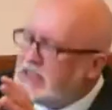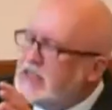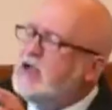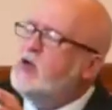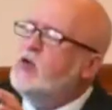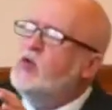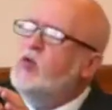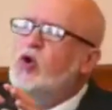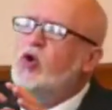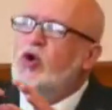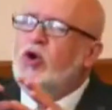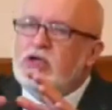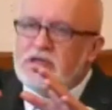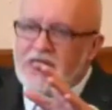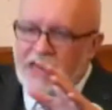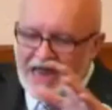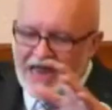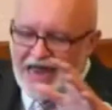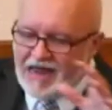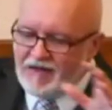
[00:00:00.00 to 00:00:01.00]
worked
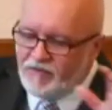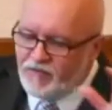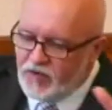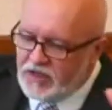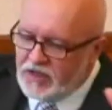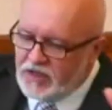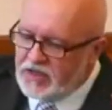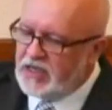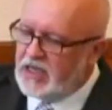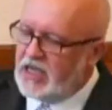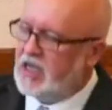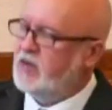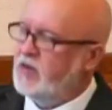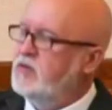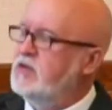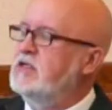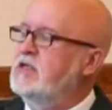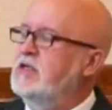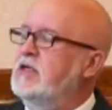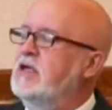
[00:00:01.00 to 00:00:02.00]
everything out.
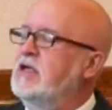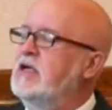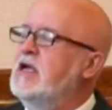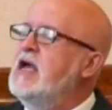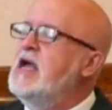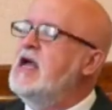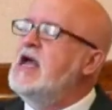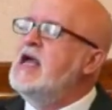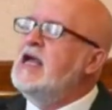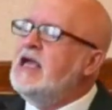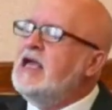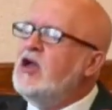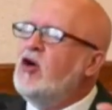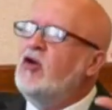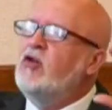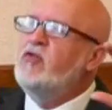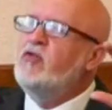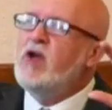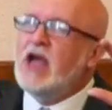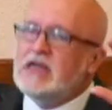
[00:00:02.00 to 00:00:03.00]
He
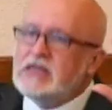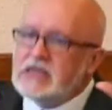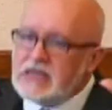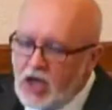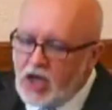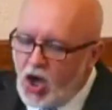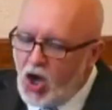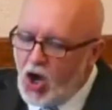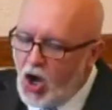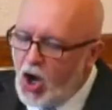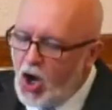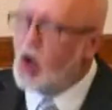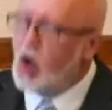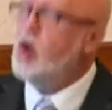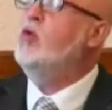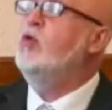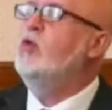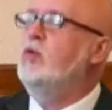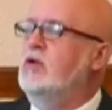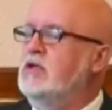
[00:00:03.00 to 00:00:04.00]
already
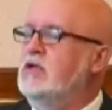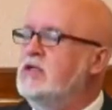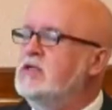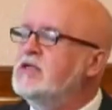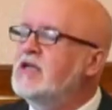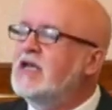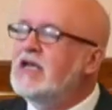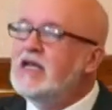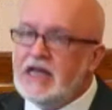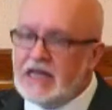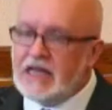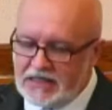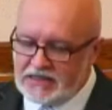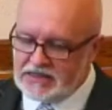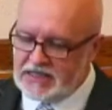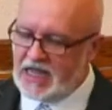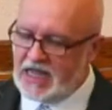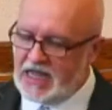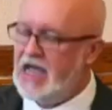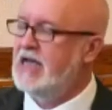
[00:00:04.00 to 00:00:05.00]
holds in his
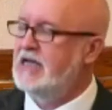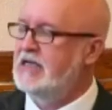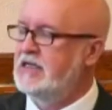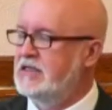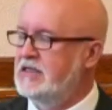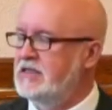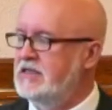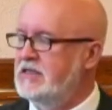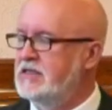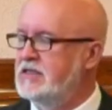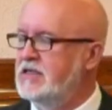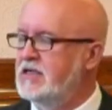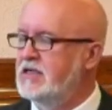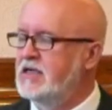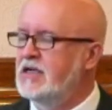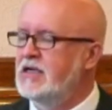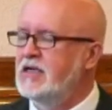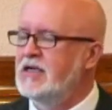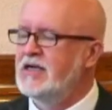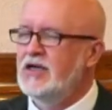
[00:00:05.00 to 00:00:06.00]
hands
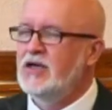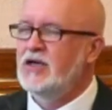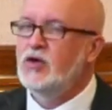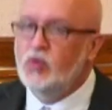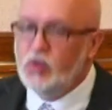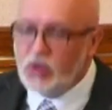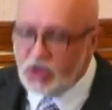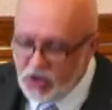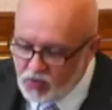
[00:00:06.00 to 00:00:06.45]
who you